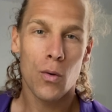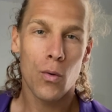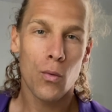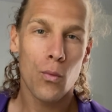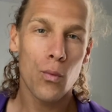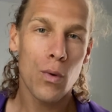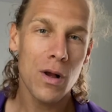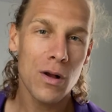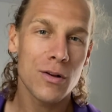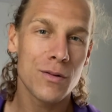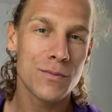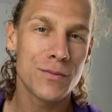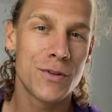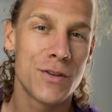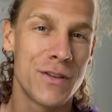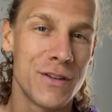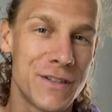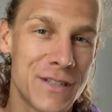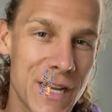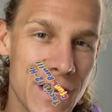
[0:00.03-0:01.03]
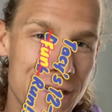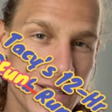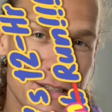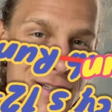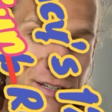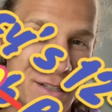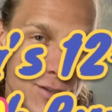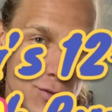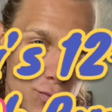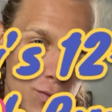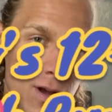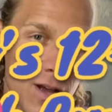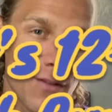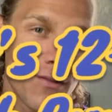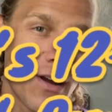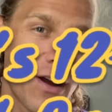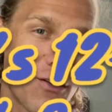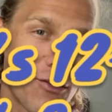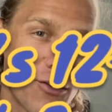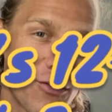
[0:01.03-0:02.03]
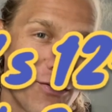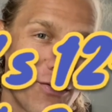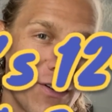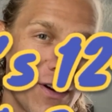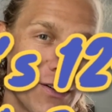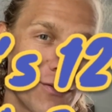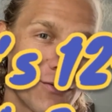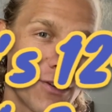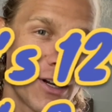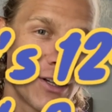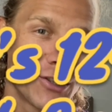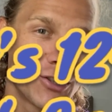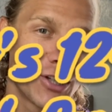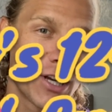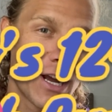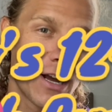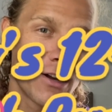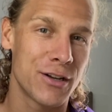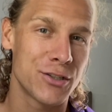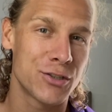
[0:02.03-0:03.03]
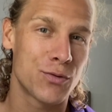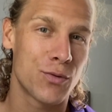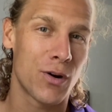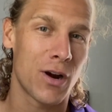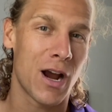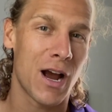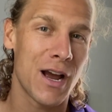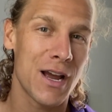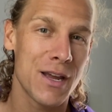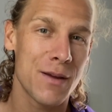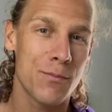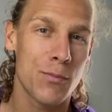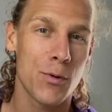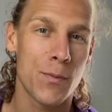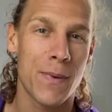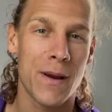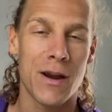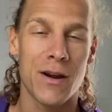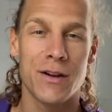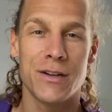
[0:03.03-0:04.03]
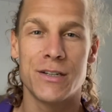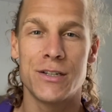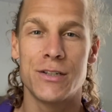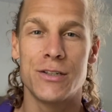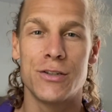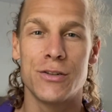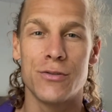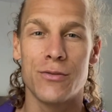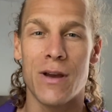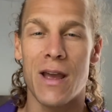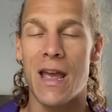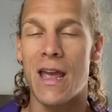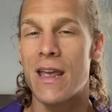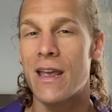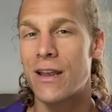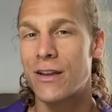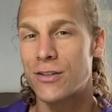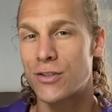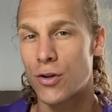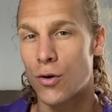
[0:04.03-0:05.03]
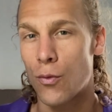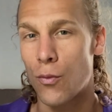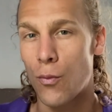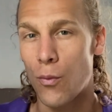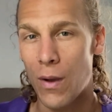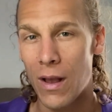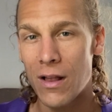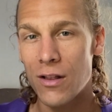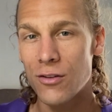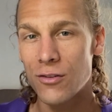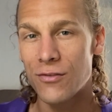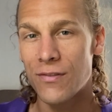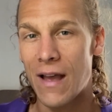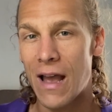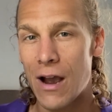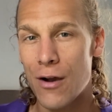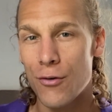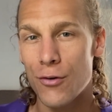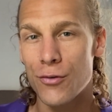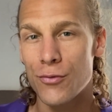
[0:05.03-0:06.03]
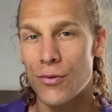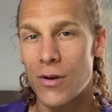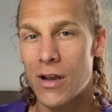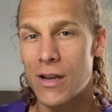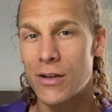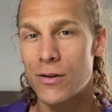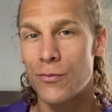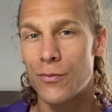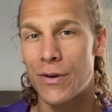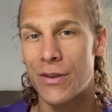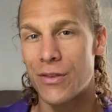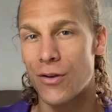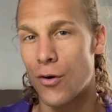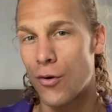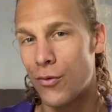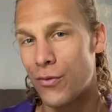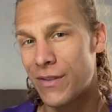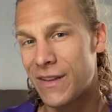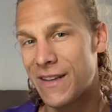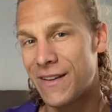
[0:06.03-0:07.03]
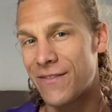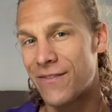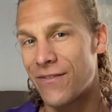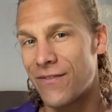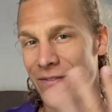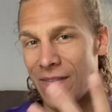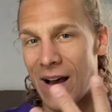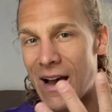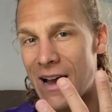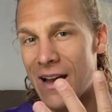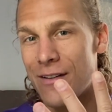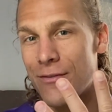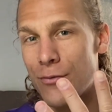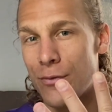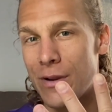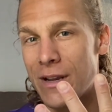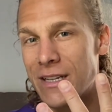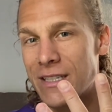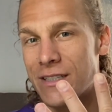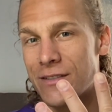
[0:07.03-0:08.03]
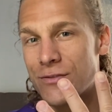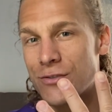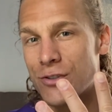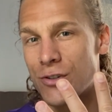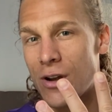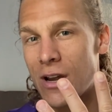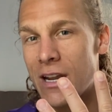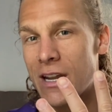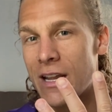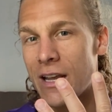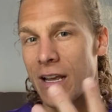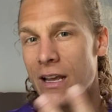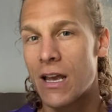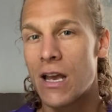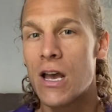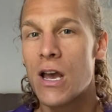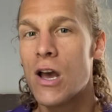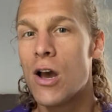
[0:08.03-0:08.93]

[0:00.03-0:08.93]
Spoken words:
Welcome to the Tacy 12-hour fun run challenge, where I am preparing to do a 12-hour run with only 5 weeks of training.